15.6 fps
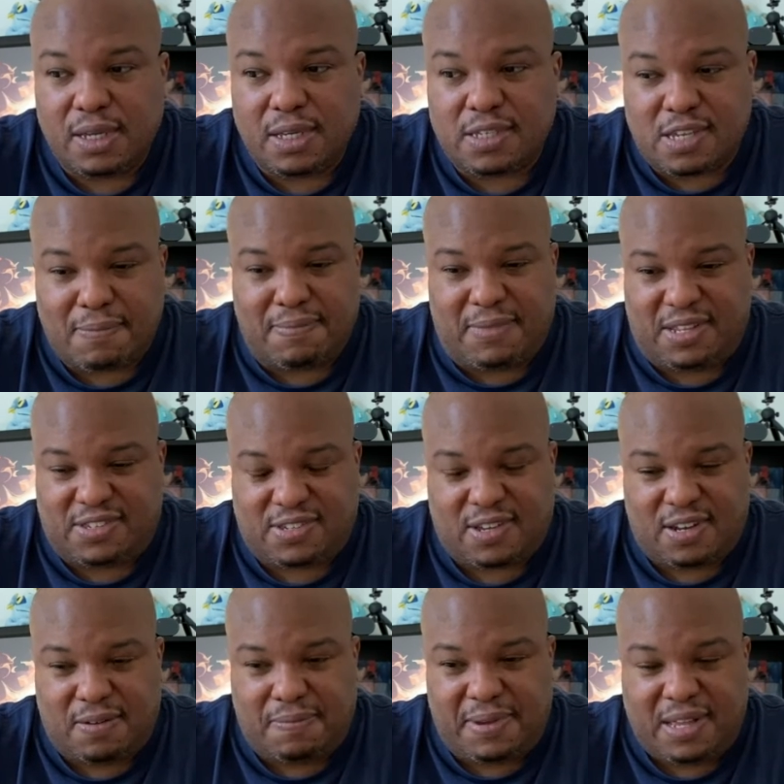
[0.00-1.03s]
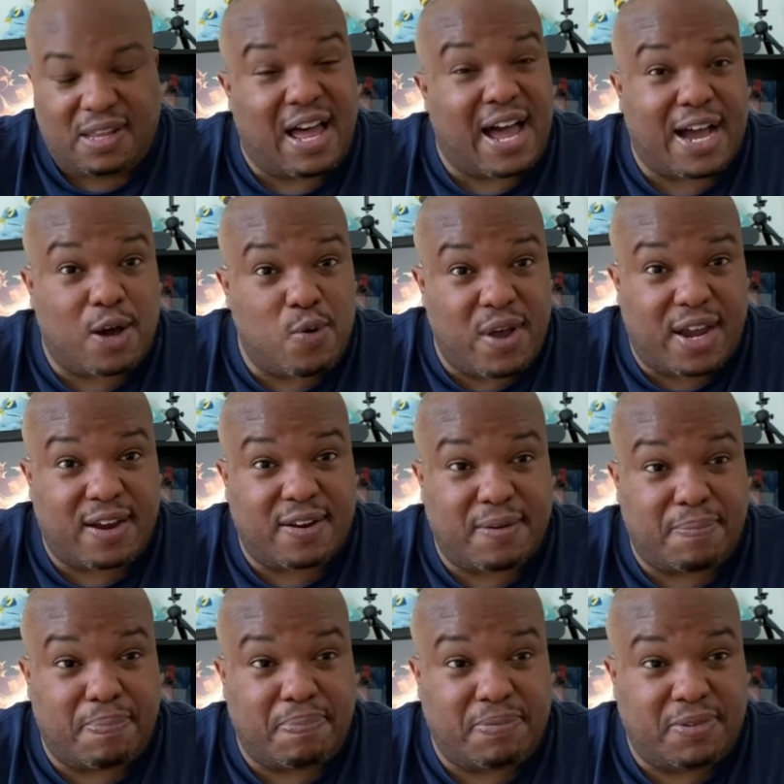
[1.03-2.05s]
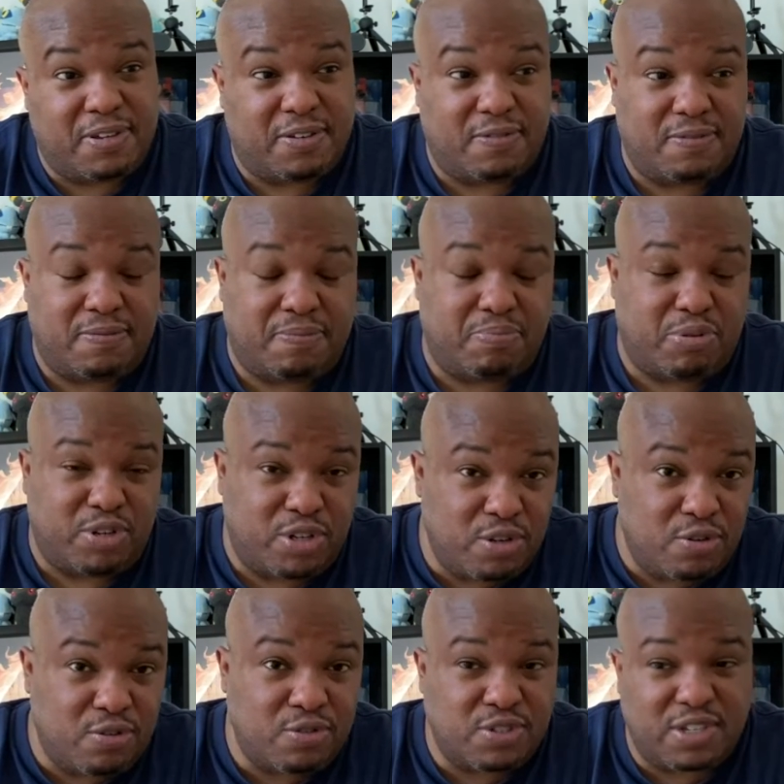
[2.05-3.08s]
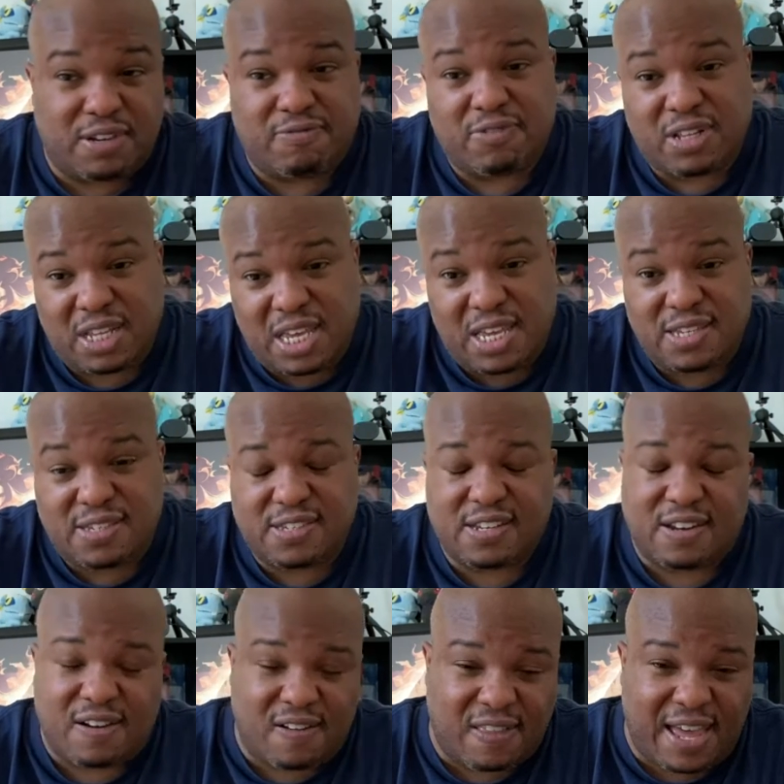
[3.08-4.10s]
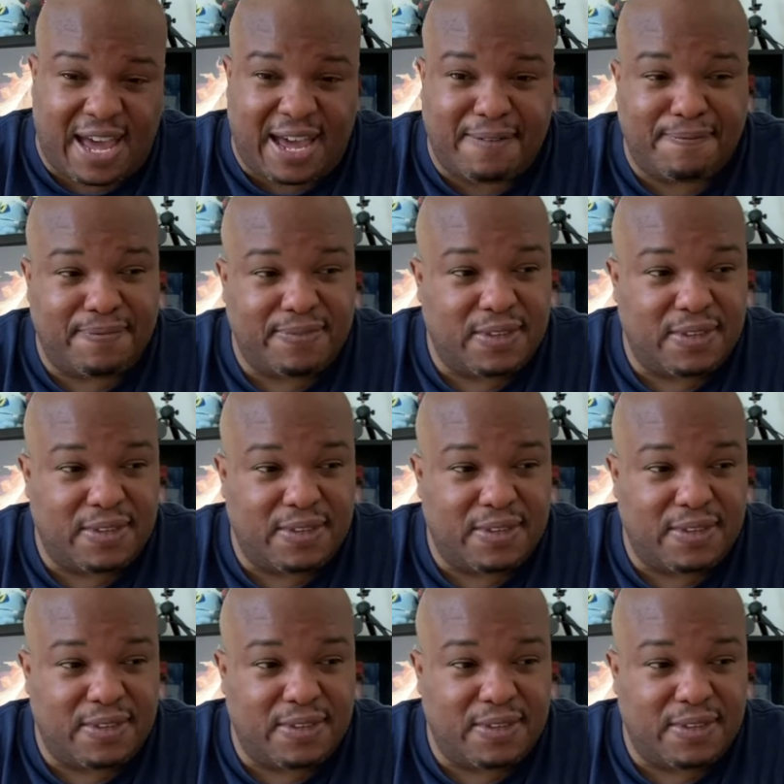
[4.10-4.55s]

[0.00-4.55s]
Something that's going to be a lot quicker to produce and release and all that.